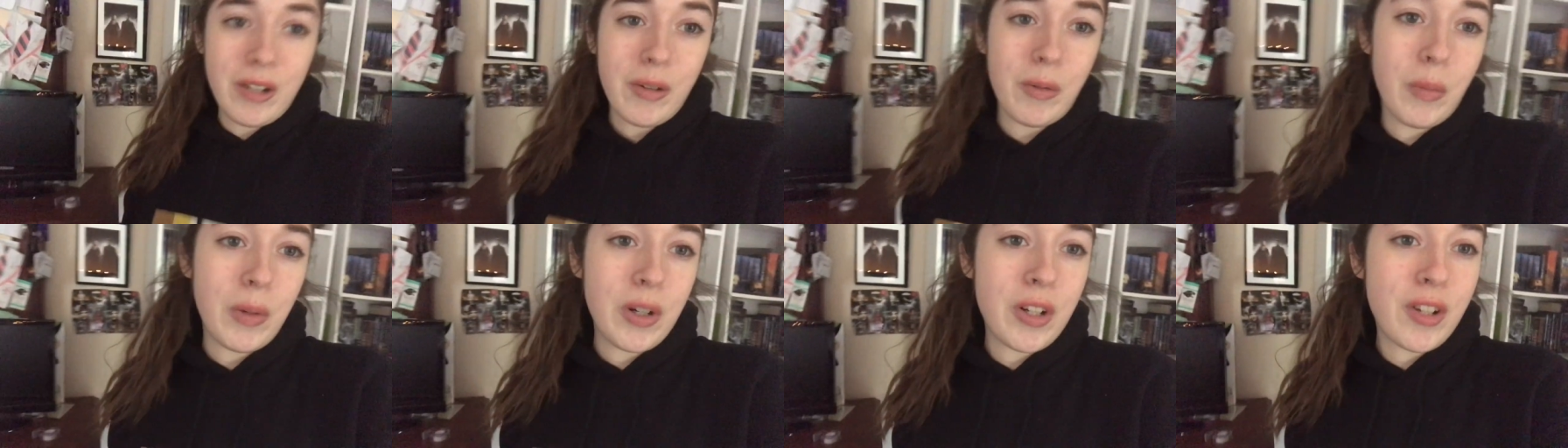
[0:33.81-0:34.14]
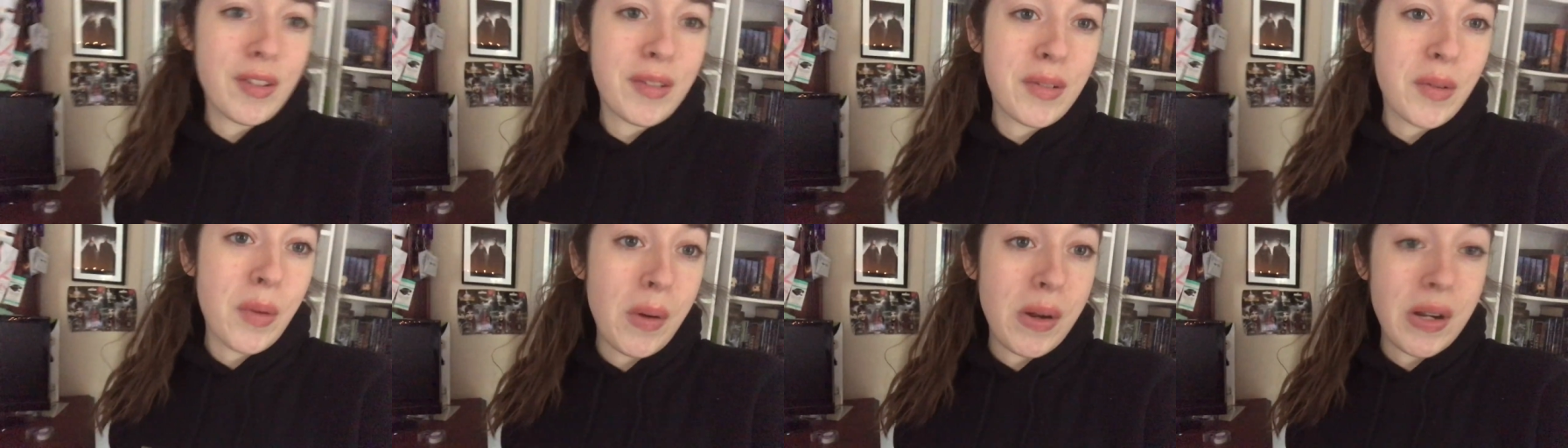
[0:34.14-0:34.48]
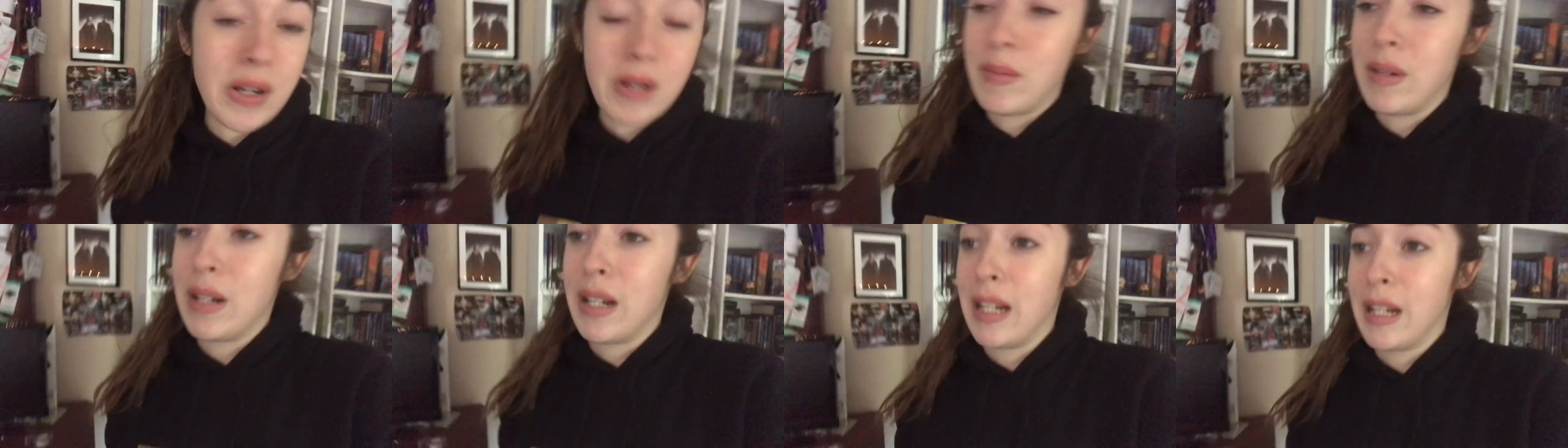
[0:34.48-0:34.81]
which is going
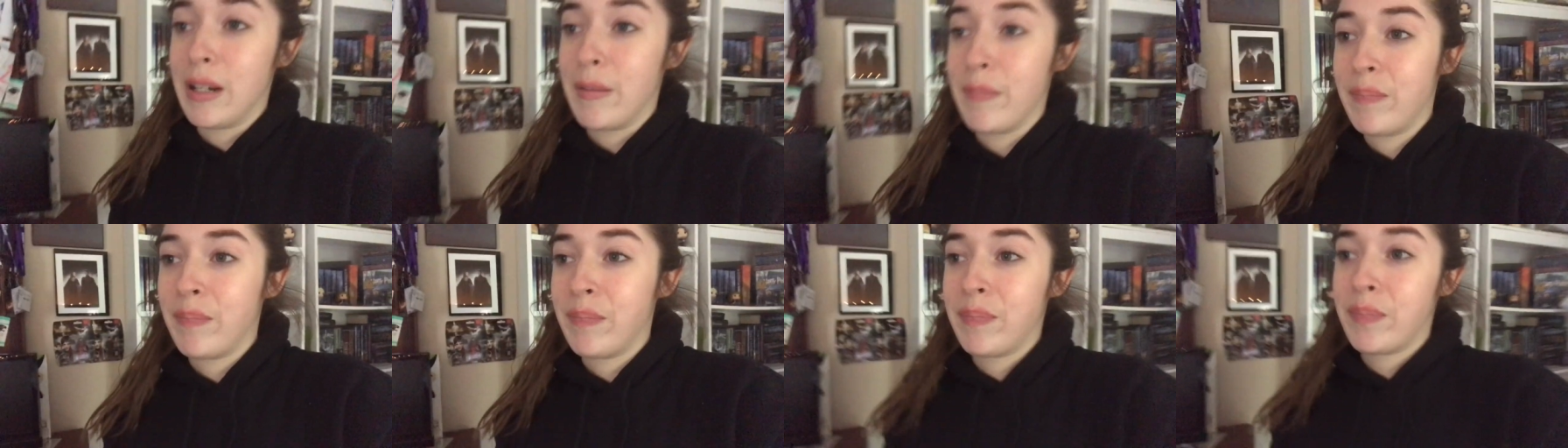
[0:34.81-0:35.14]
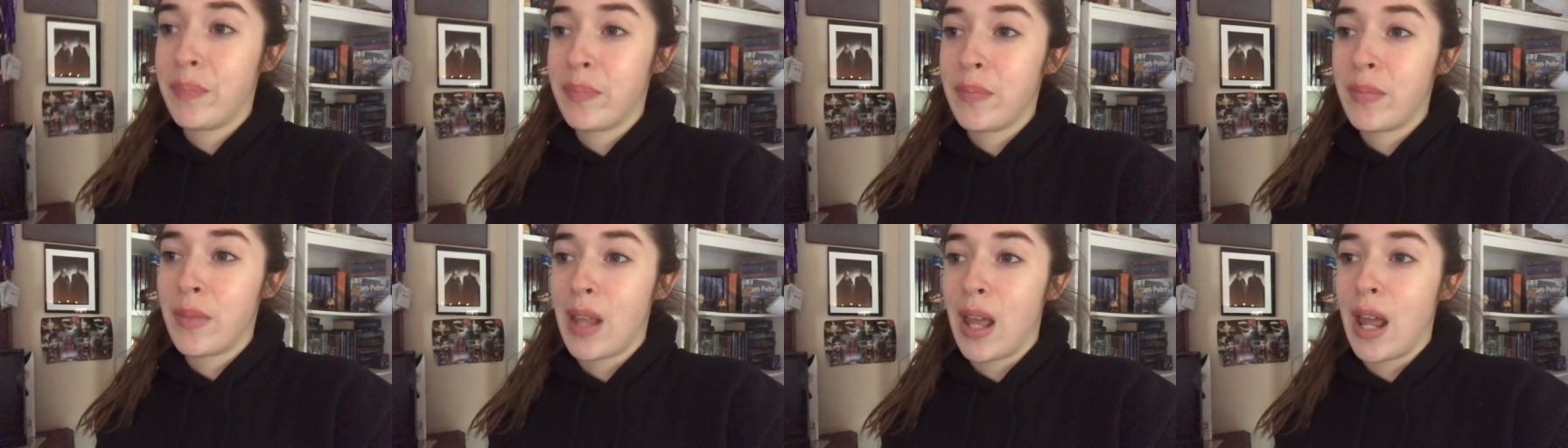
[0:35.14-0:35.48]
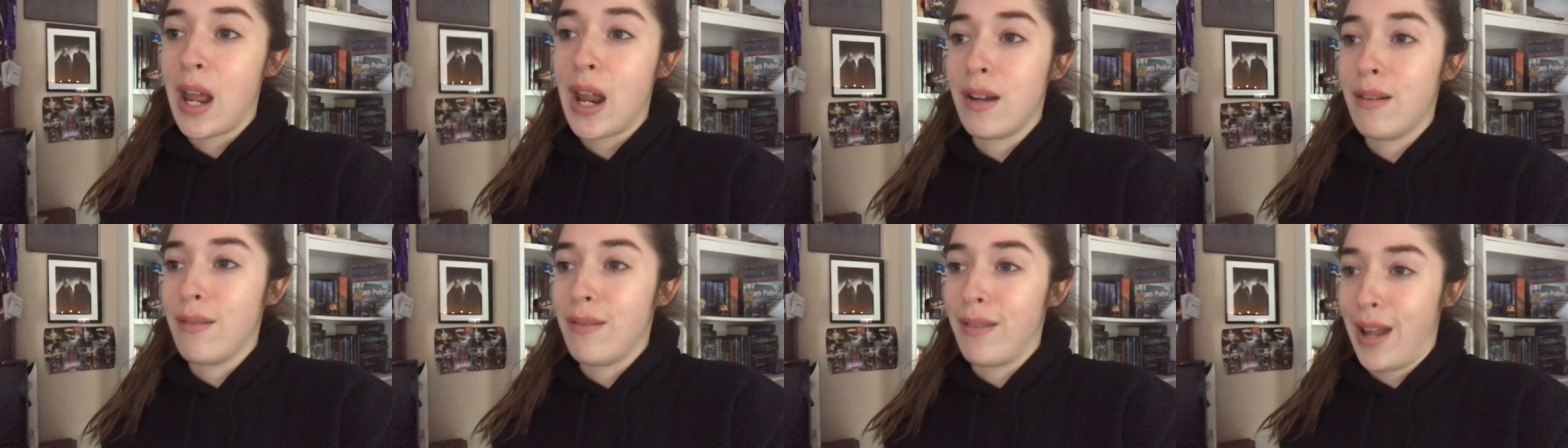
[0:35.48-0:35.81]
to be
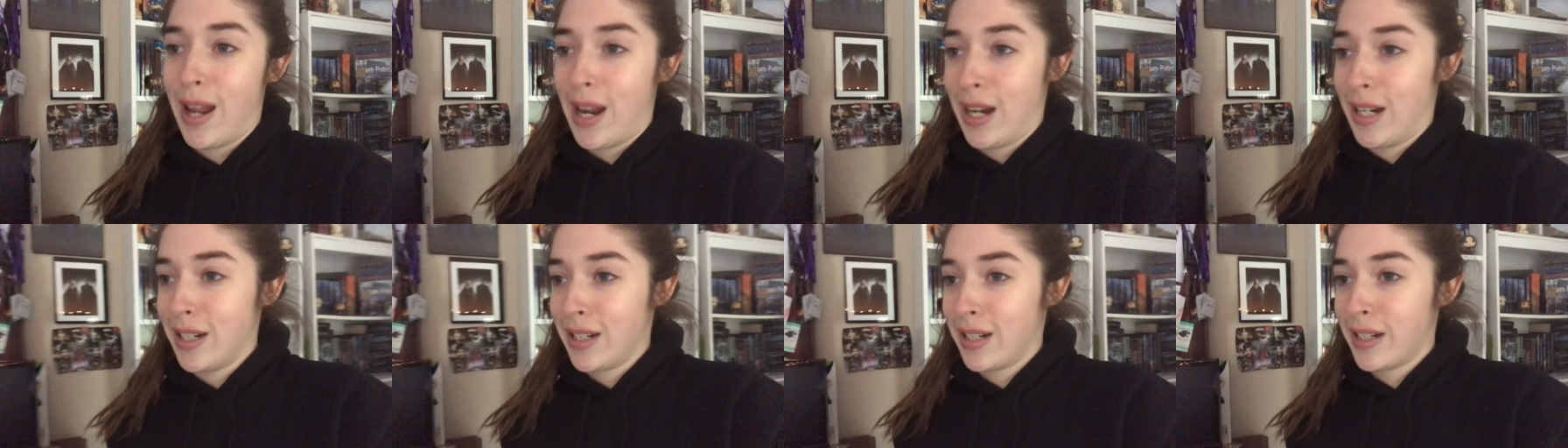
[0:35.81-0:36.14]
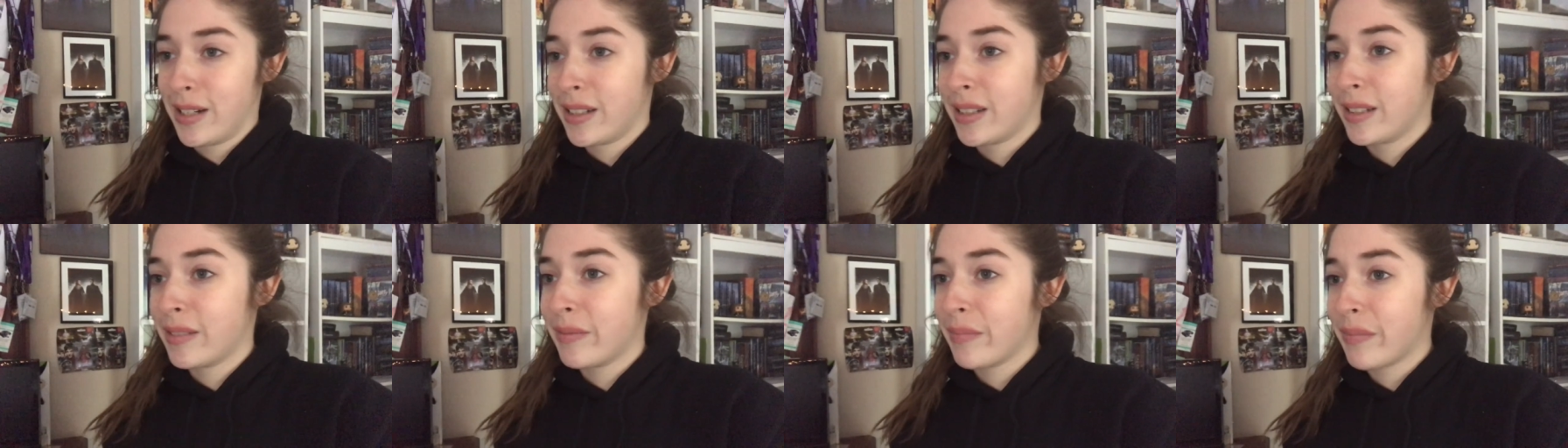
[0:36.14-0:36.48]
an event.